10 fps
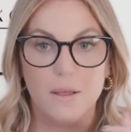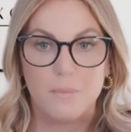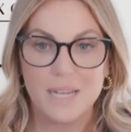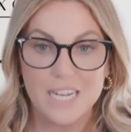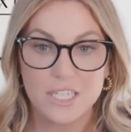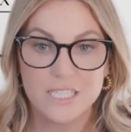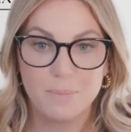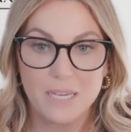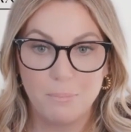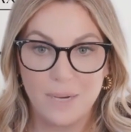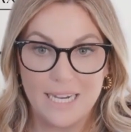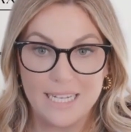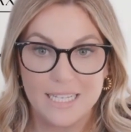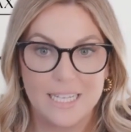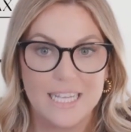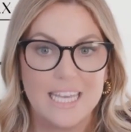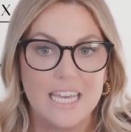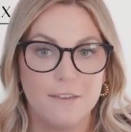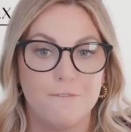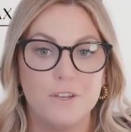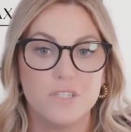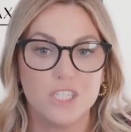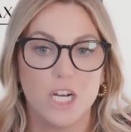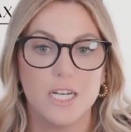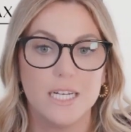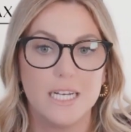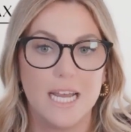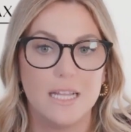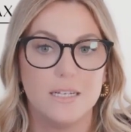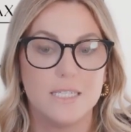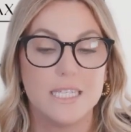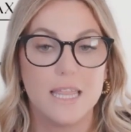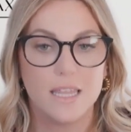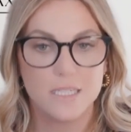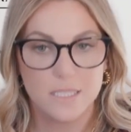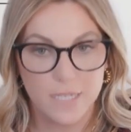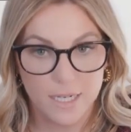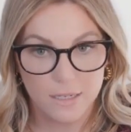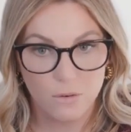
but here's the big but. If you started an LLC this year,